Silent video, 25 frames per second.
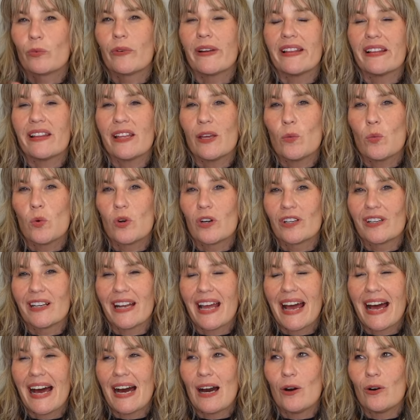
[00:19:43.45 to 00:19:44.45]
really worn
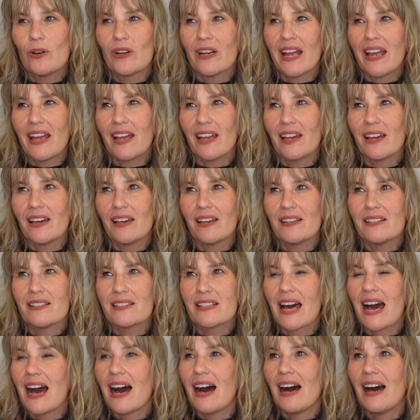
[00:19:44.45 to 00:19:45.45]
out and
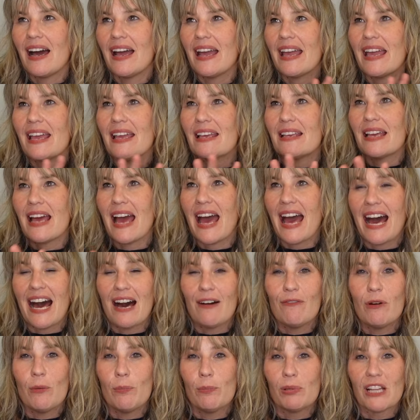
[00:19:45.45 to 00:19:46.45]
I
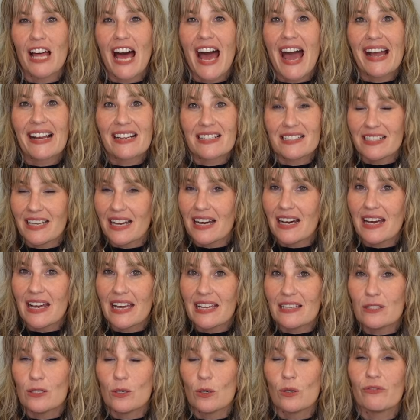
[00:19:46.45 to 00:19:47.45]
have a black
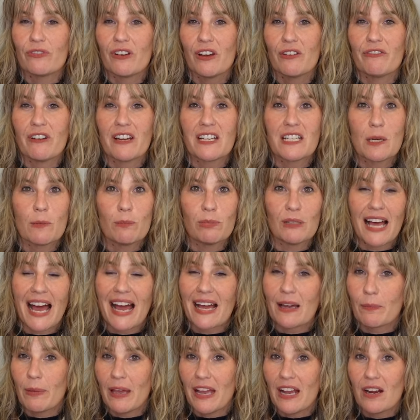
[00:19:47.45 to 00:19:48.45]
dye so if I find a
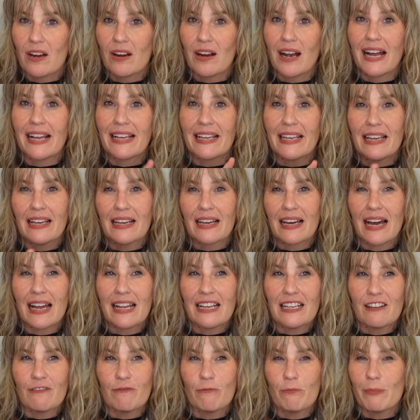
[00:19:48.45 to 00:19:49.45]
black pair I can
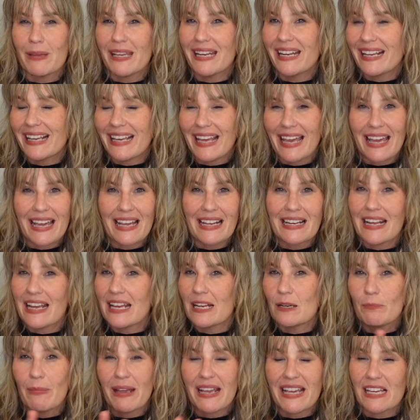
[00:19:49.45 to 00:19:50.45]
kind of mitigate
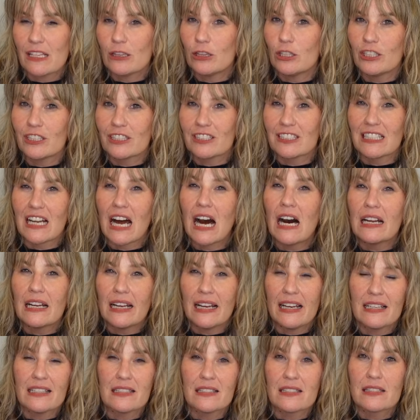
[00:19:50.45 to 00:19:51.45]
and make it look not
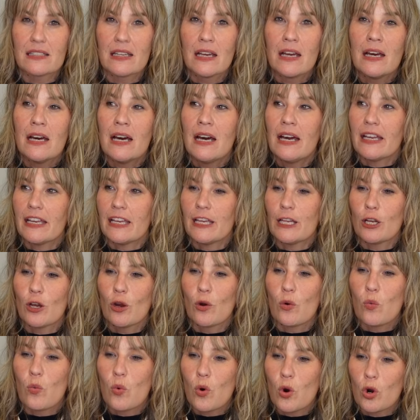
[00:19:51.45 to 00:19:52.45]
as you know
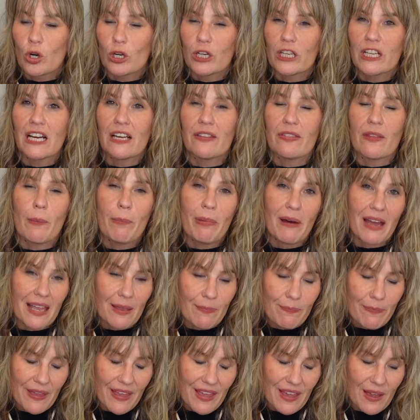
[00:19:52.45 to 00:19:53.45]
worn on the
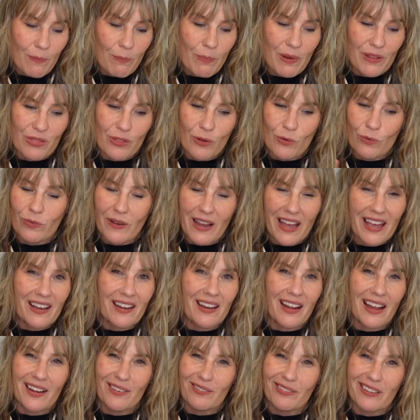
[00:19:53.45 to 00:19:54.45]
piping but the
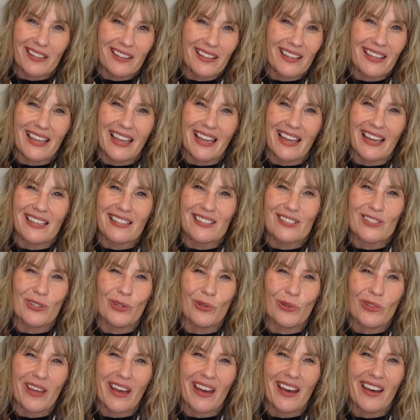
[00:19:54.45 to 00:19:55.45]
red I really can't
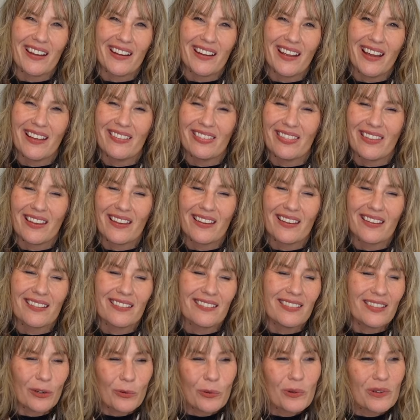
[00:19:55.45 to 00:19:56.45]
do that and the
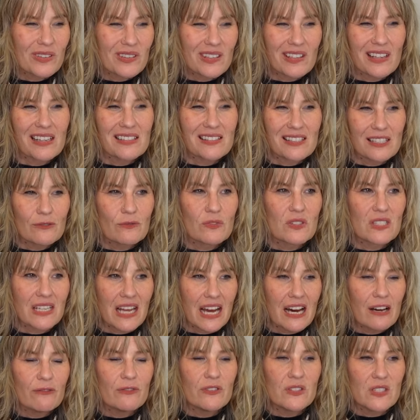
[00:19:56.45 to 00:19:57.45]
there was lots of
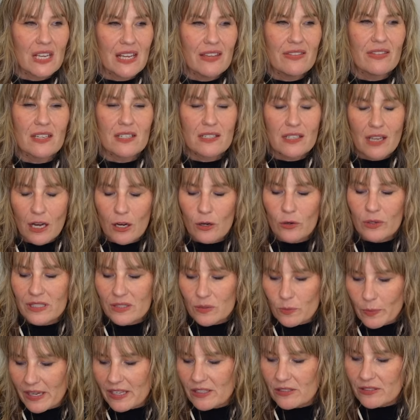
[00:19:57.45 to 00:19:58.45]
scuffs in the toe
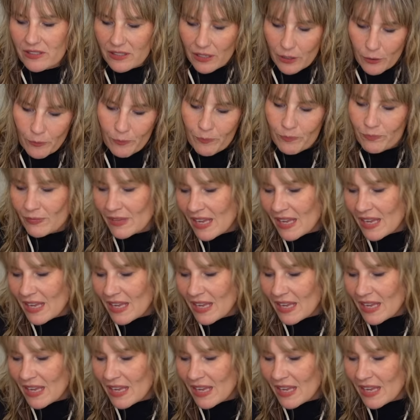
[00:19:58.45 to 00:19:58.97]
as well so